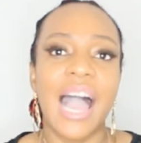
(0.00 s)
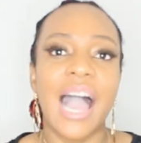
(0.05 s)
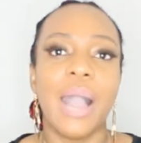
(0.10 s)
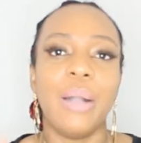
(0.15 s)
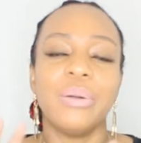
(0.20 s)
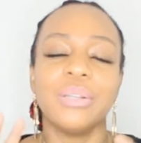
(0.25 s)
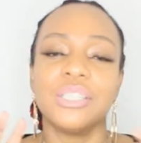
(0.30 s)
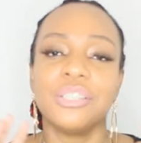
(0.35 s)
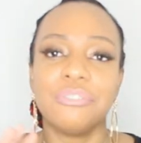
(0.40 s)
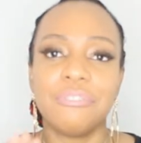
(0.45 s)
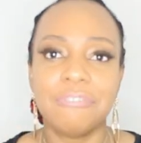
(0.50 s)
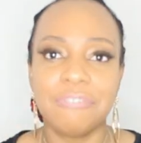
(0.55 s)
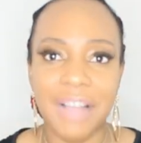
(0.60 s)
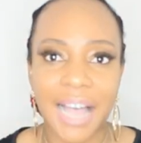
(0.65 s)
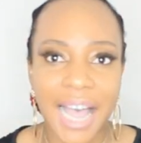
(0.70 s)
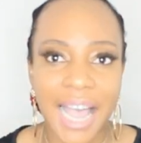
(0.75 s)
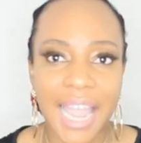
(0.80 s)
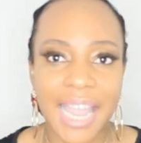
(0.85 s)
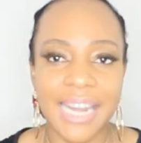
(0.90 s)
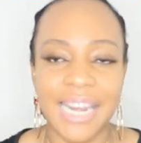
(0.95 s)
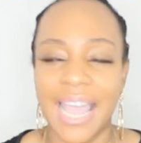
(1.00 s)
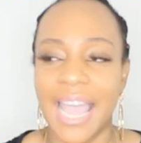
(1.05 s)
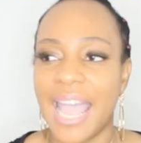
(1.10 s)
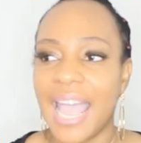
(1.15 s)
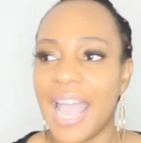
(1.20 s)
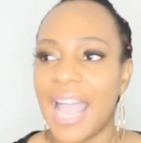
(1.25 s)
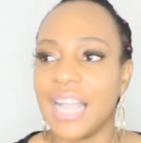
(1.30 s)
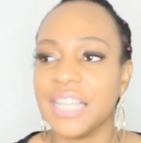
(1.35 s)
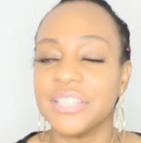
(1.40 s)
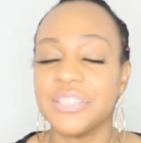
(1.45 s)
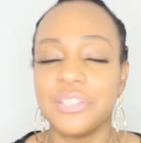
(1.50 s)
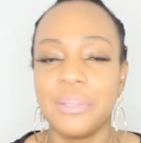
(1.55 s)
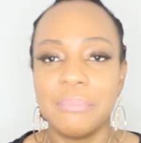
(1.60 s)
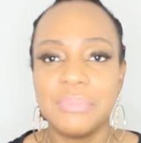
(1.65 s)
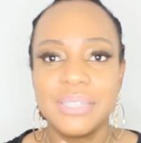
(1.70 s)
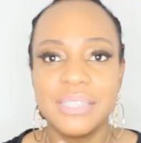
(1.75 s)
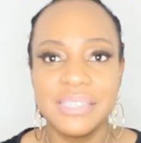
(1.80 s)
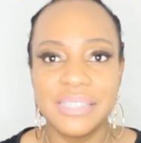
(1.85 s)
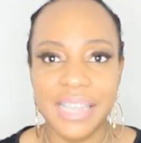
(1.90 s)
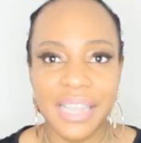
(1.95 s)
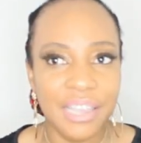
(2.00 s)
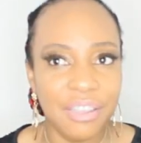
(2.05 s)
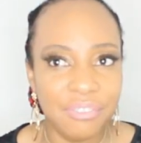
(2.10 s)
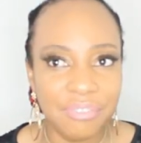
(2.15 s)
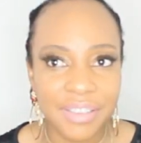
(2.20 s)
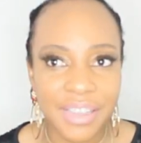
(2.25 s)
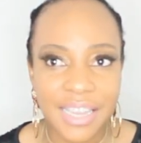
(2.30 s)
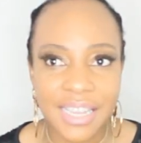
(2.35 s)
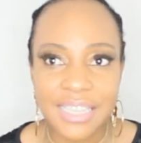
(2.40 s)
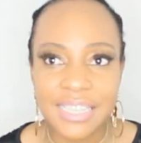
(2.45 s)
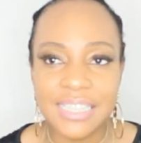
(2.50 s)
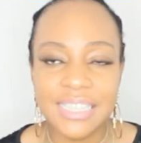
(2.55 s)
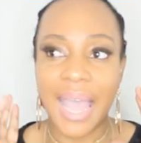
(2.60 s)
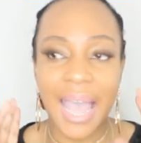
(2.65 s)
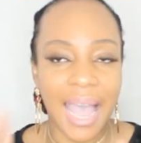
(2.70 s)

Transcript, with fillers: I was fine. I had some savings,